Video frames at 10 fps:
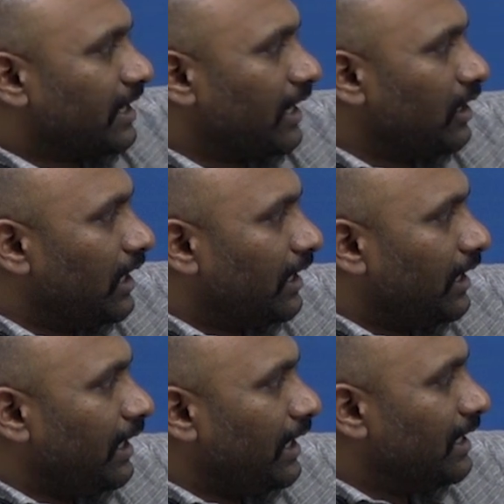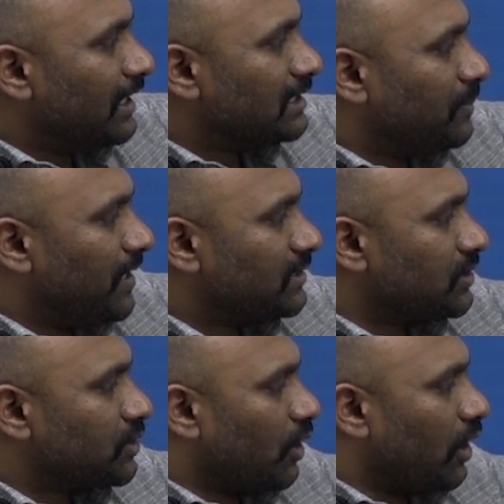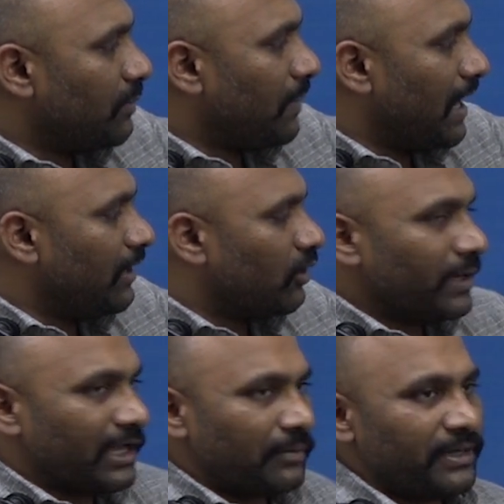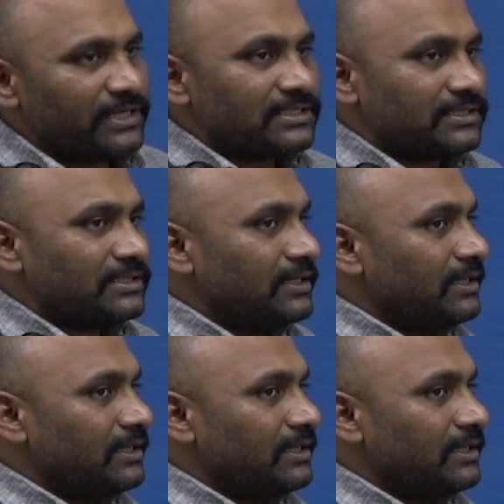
regulatory interspaced short palindromic repeats.